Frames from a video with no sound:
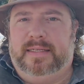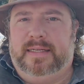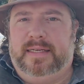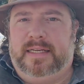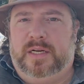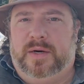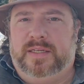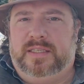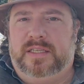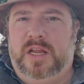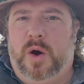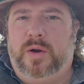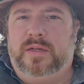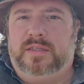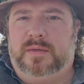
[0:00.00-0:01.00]
you know, it's
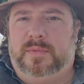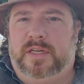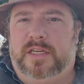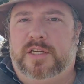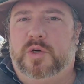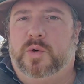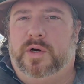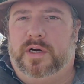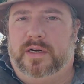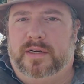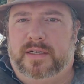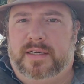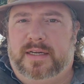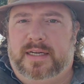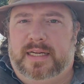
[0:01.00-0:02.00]
noticeably newer
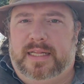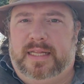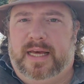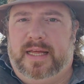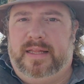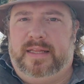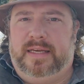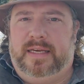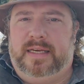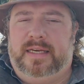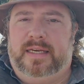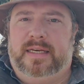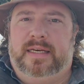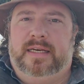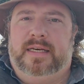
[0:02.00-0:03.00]
than
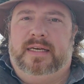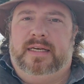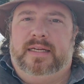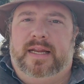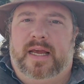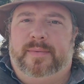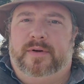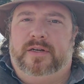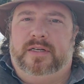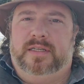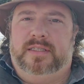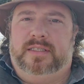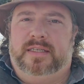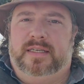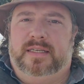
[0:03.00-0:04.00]
the
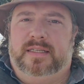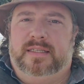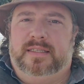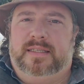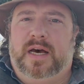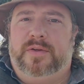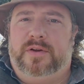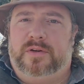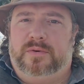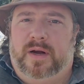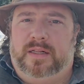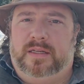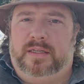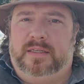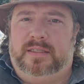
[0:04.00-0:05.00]
neighborhoods in southern
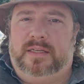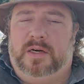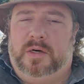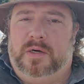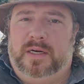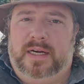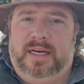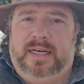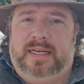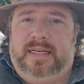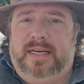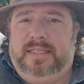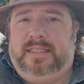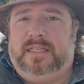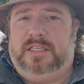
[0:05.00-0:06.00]
Rutland. So
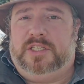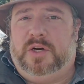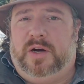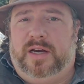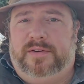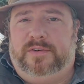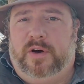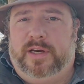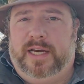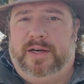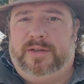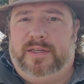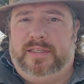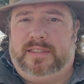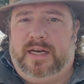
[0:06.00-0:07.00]
this is the joy of going out
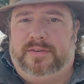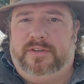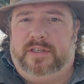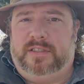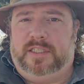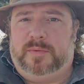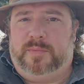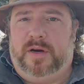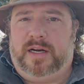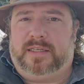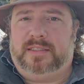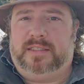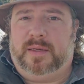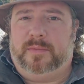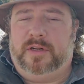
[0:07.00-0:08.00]
and discovering these
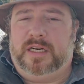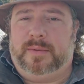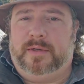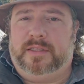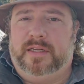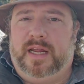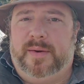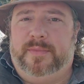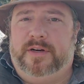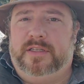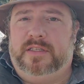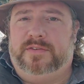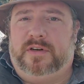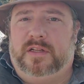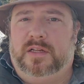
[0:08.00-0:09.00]
parks. I'm learning about the
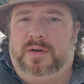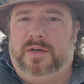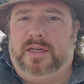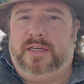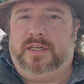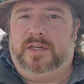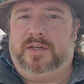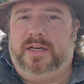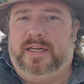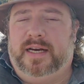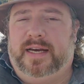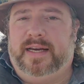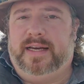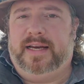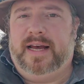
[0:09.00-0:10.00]
neighborhoods of Kelowna, you know, and
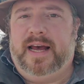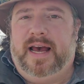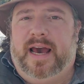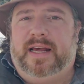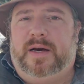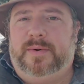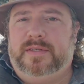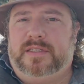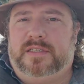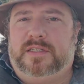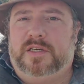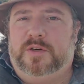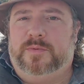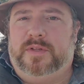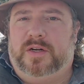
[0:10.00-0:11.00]
I had always
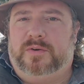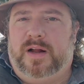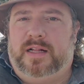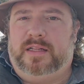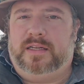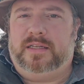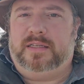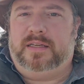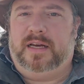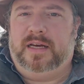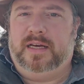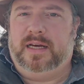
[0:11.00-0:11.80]
assumed that Rutland,